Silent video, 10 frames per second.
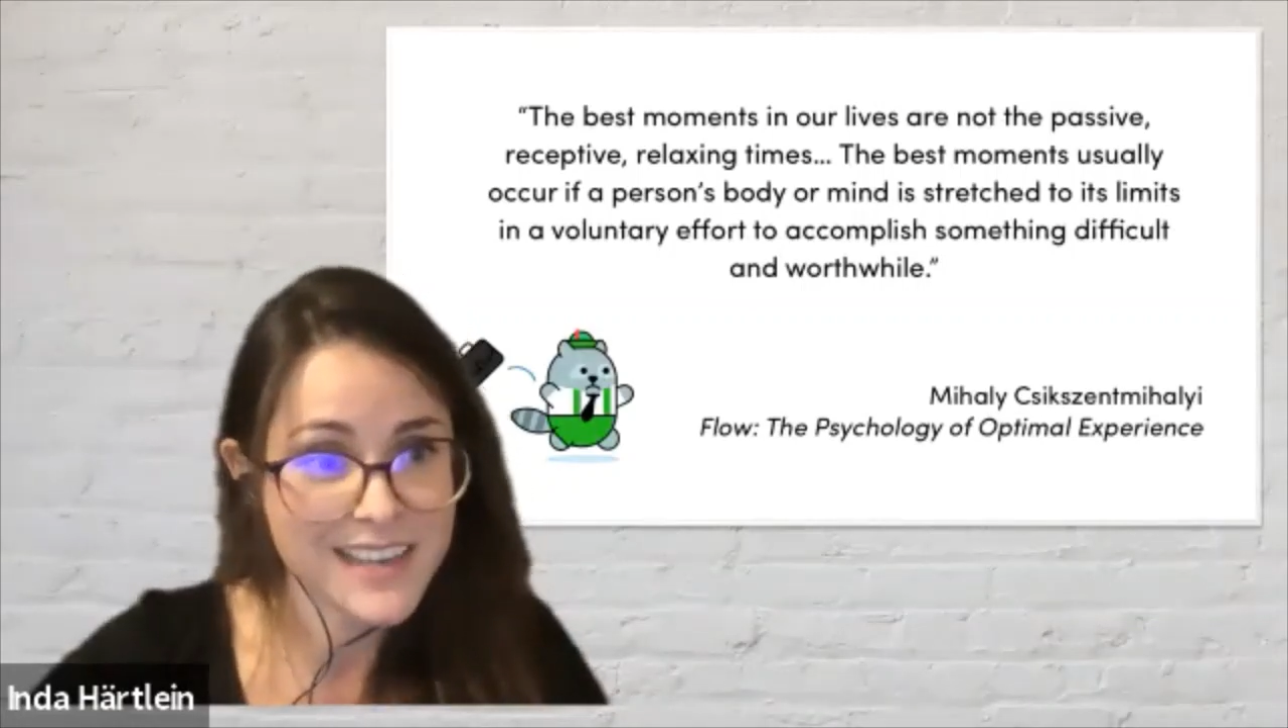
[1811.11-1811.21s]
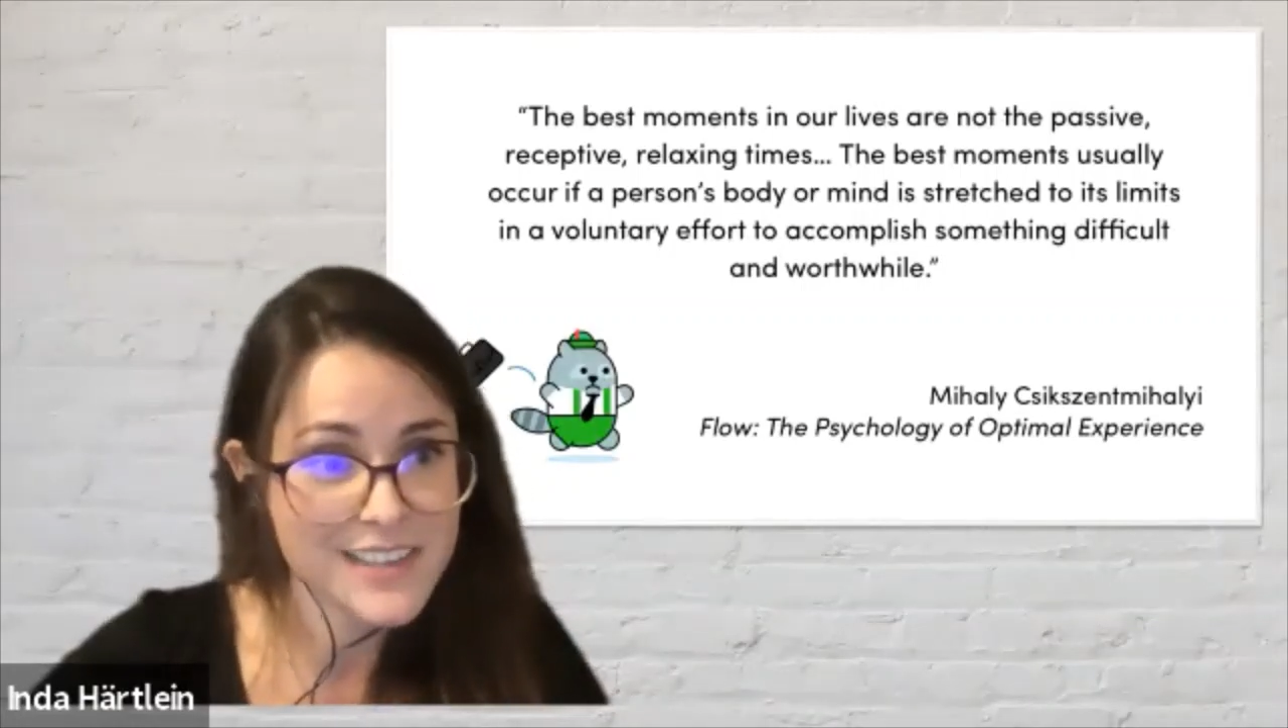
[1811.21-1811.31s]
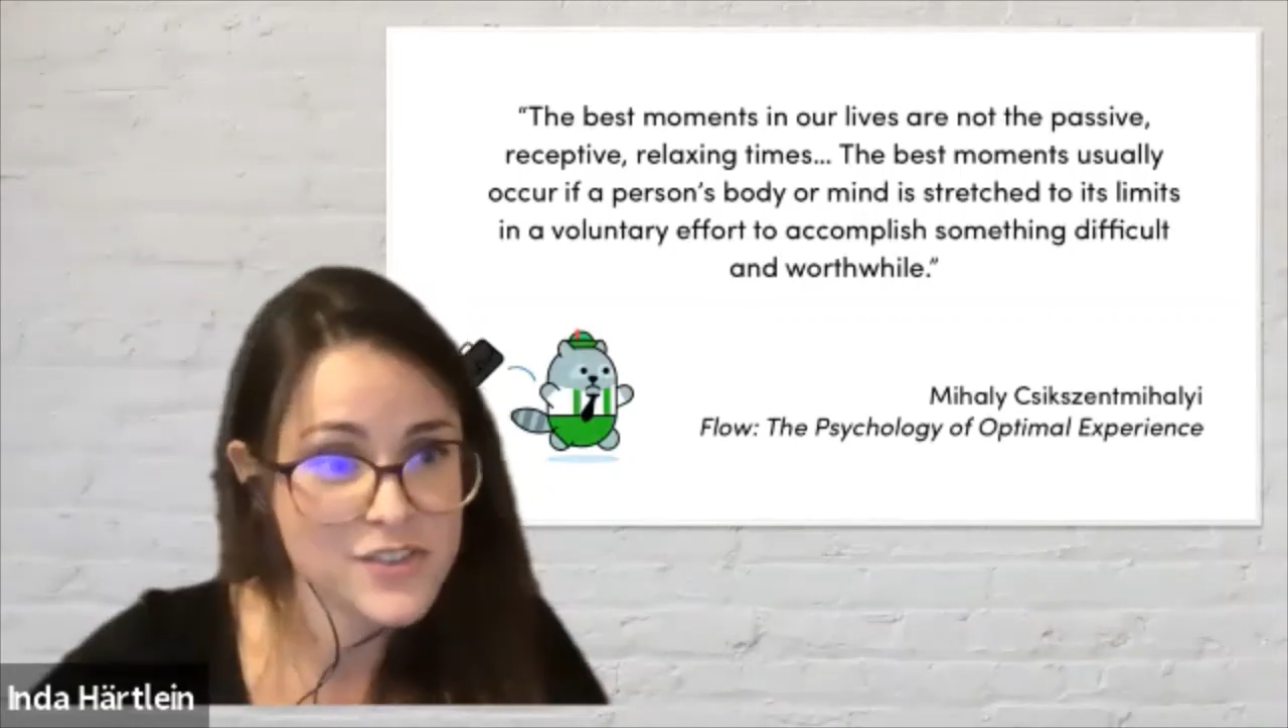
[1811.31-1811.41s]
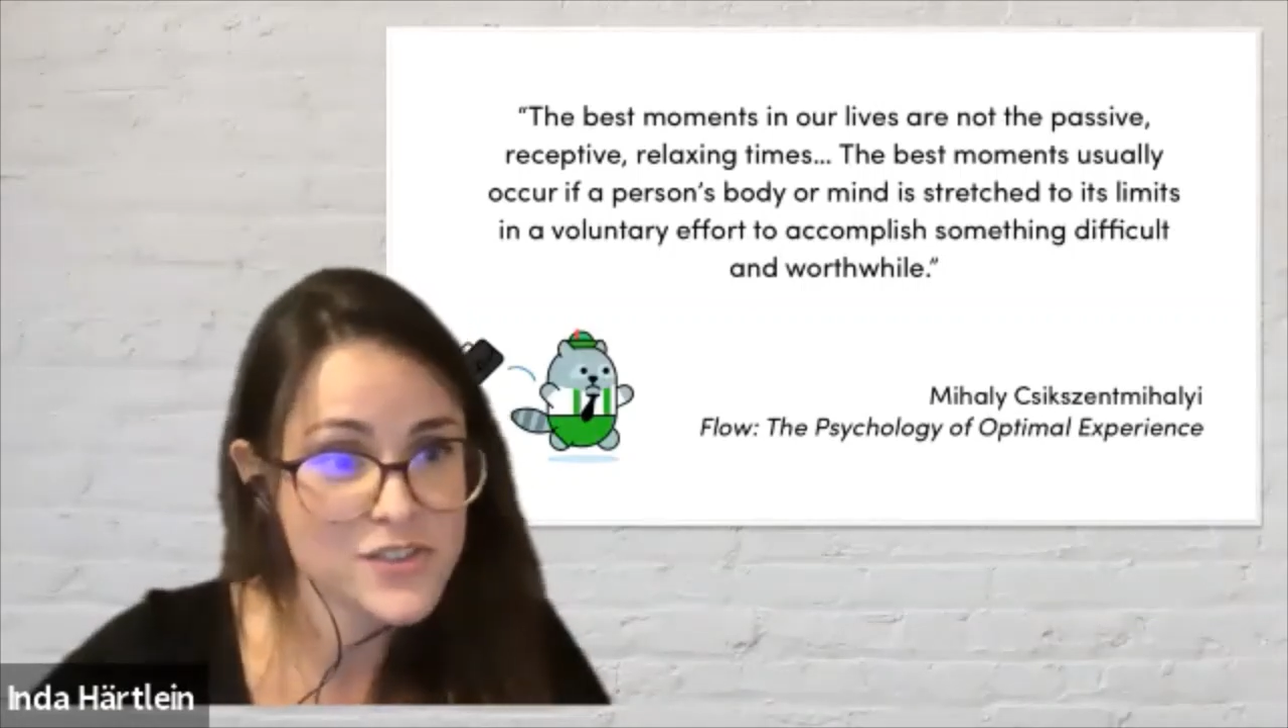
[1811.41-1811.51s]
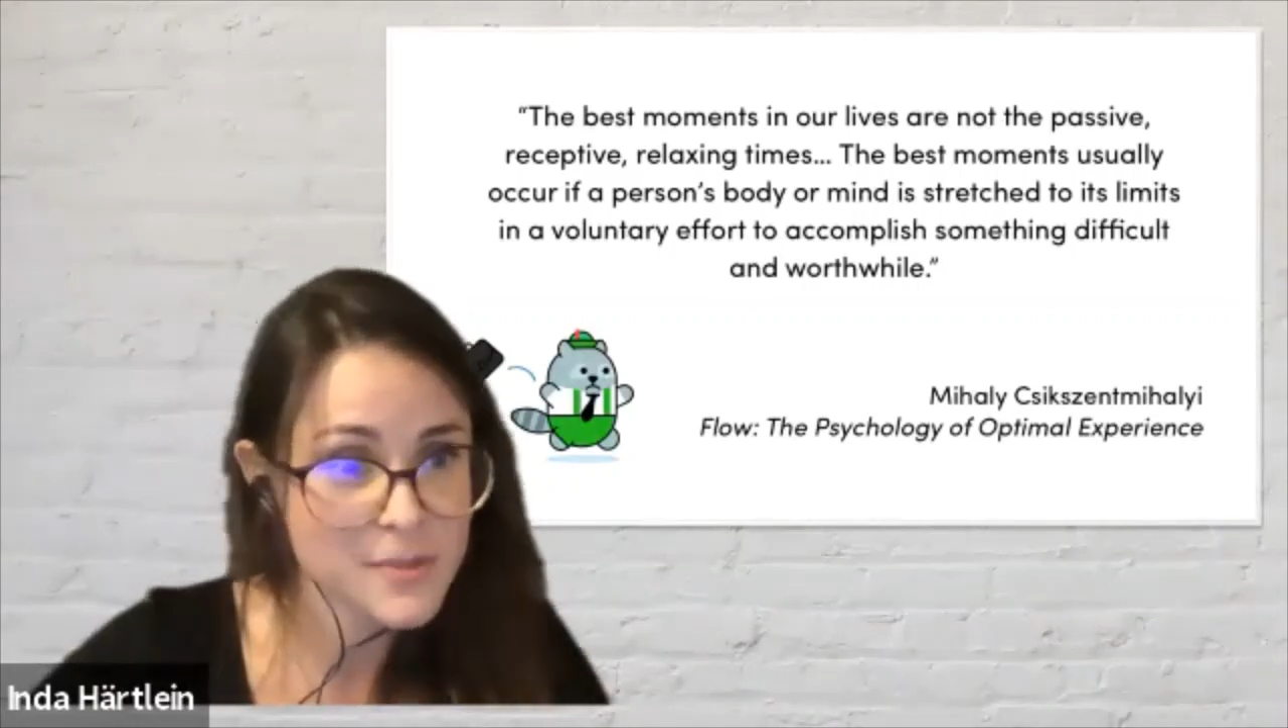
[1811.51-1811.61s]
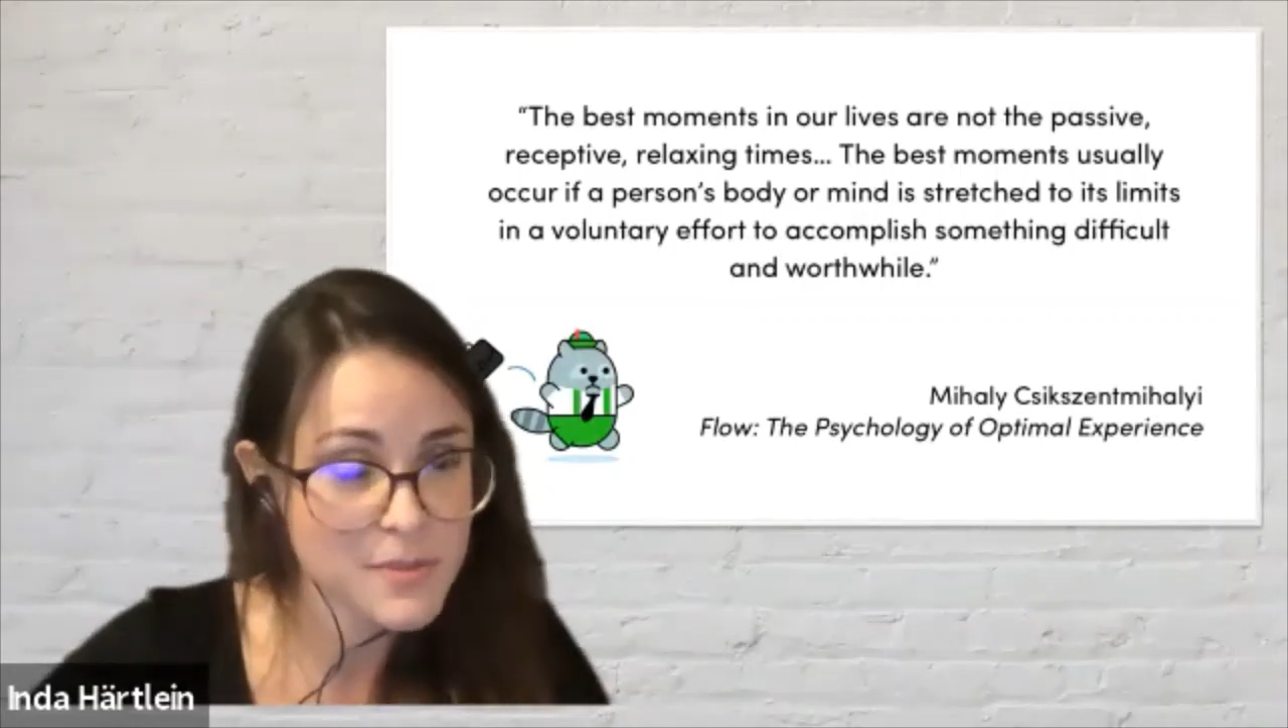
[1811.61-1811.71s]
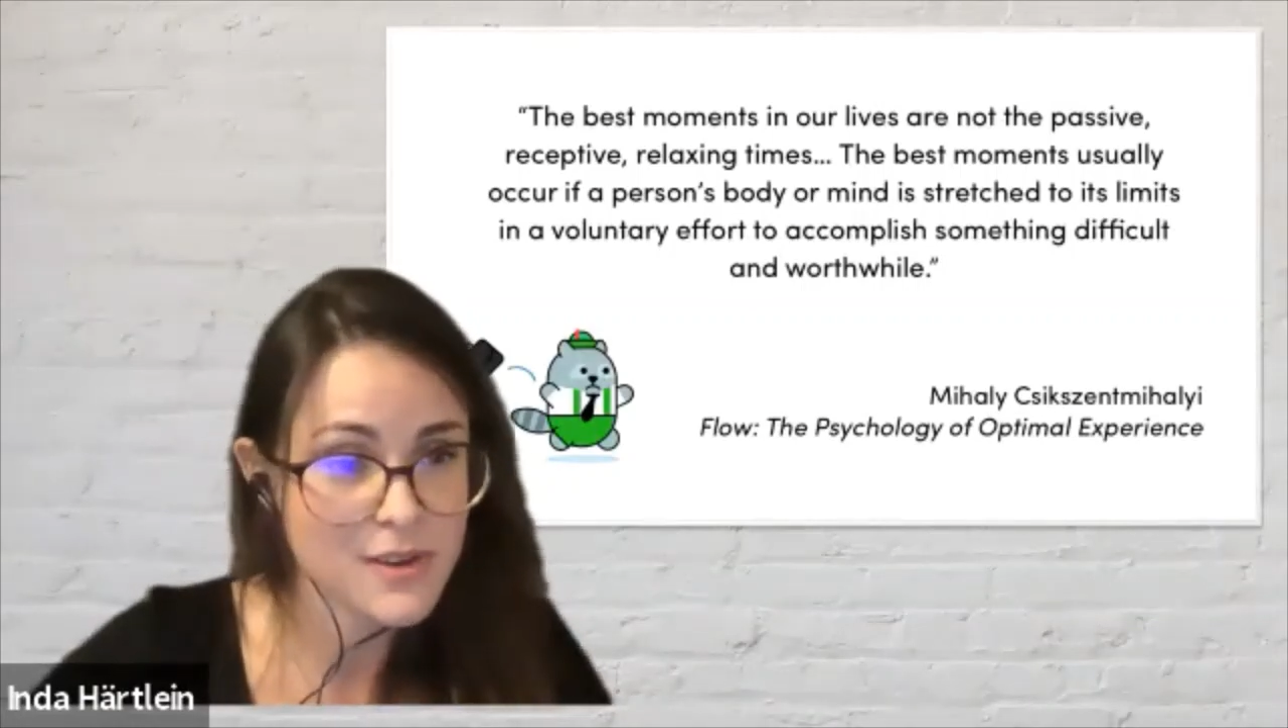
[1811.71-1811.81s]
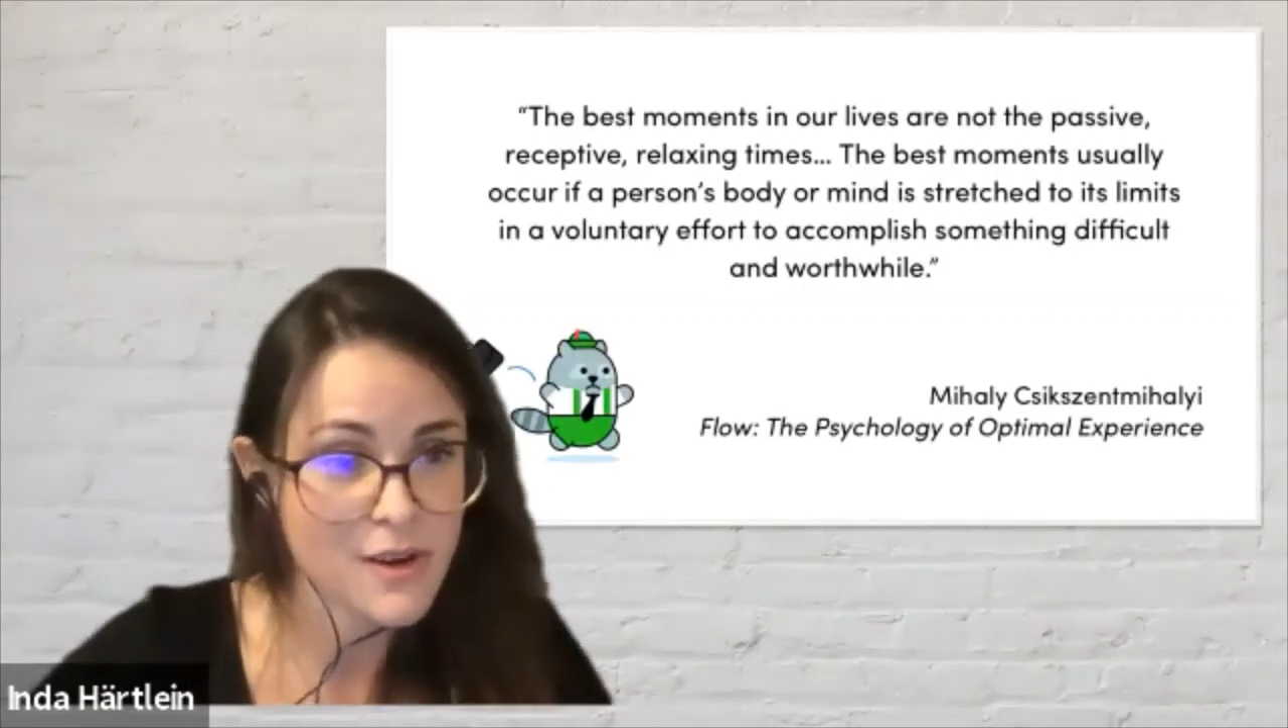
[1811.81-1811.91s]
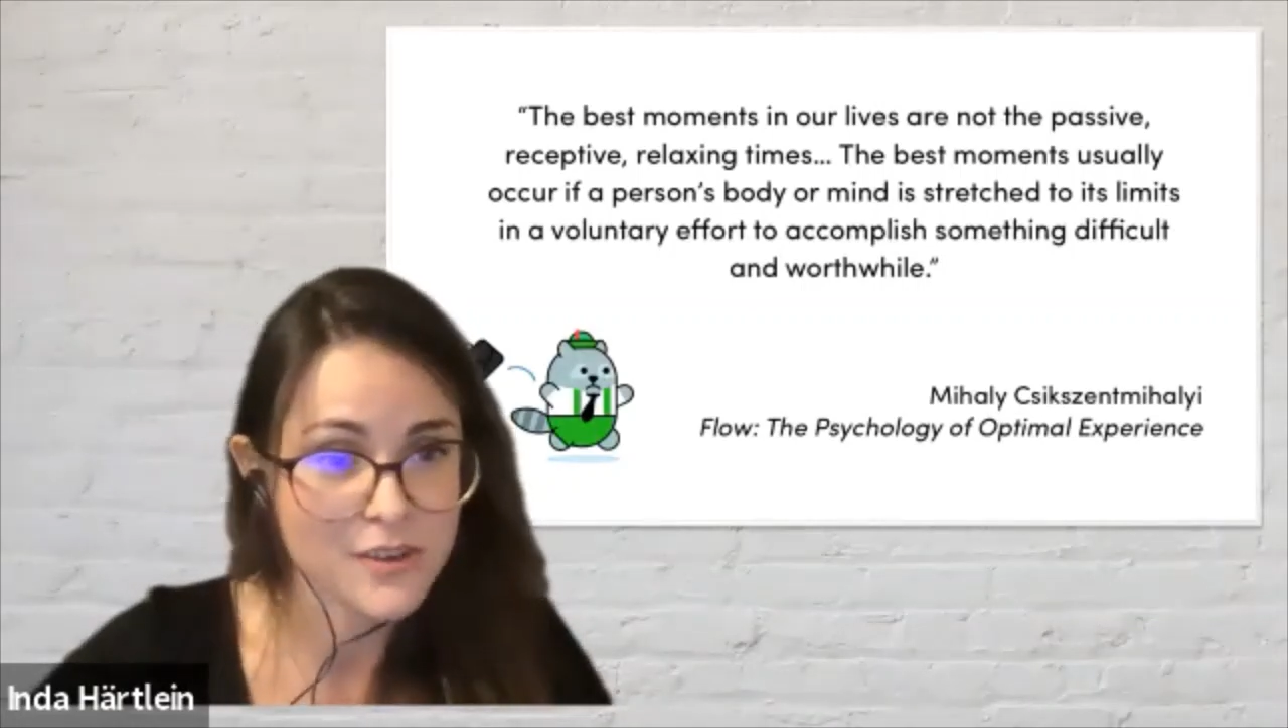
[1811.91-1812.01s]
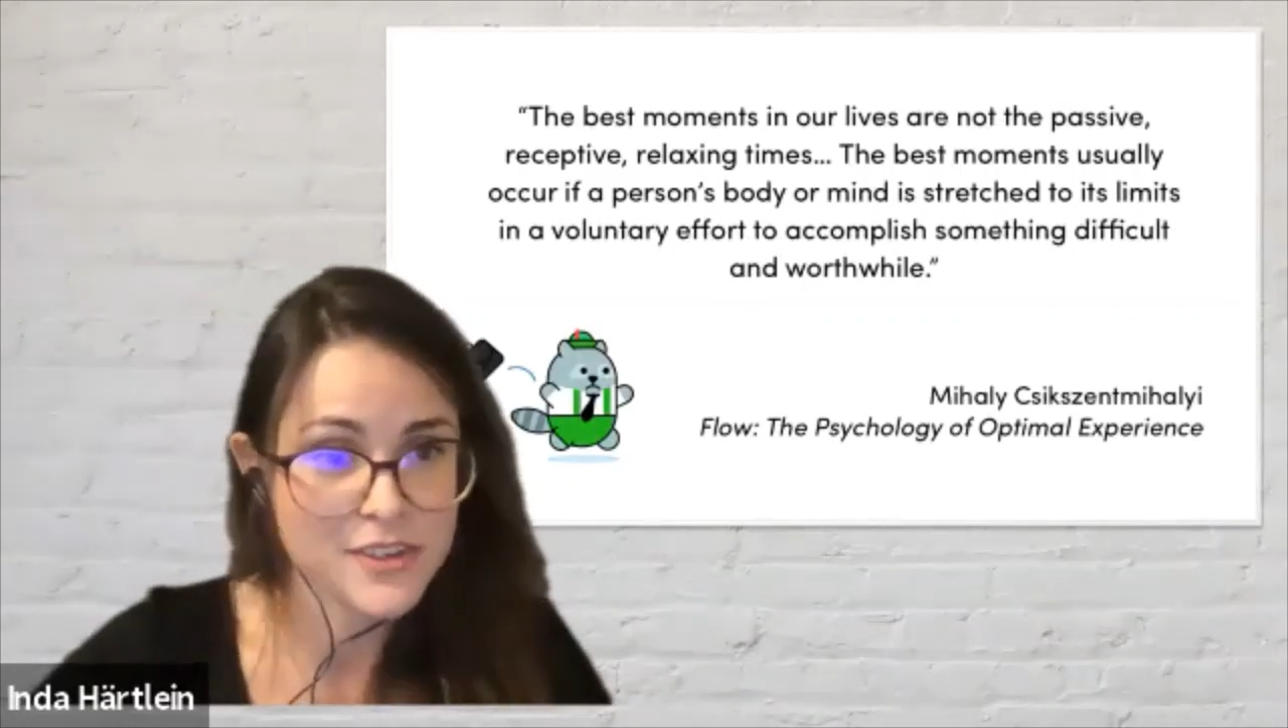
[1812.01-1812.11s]
can you send me
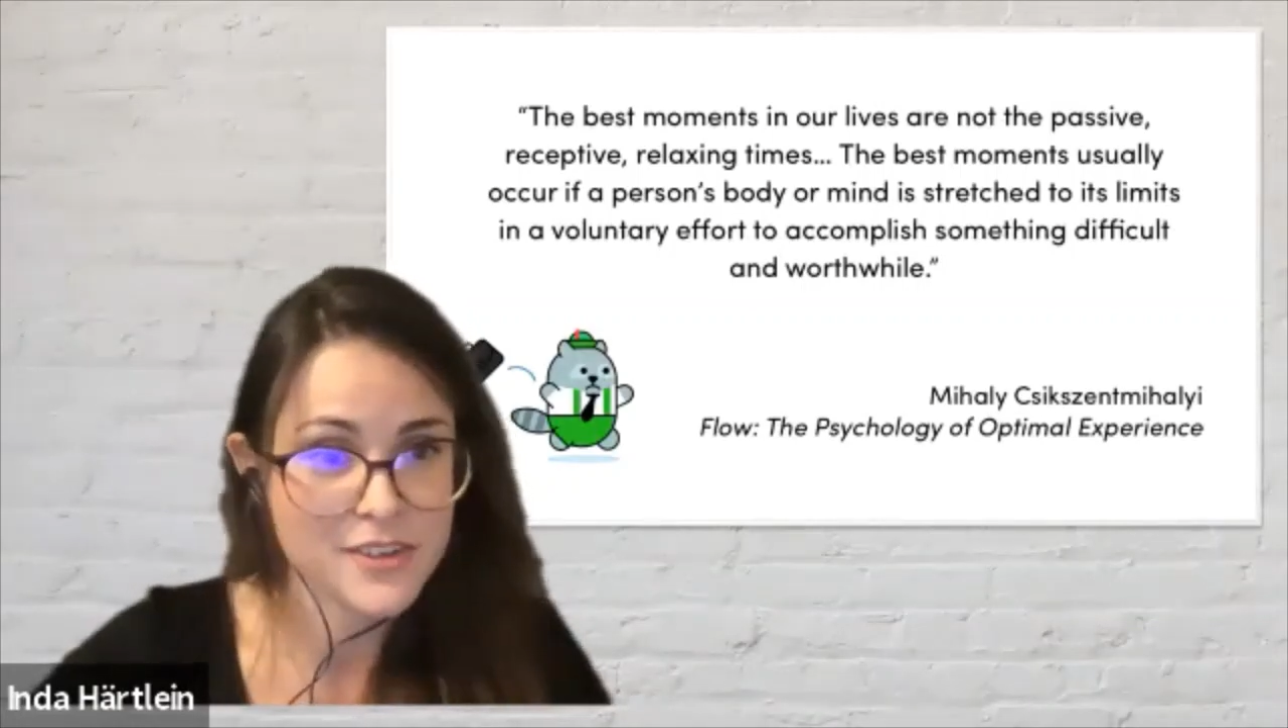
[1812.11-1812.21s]
an audio?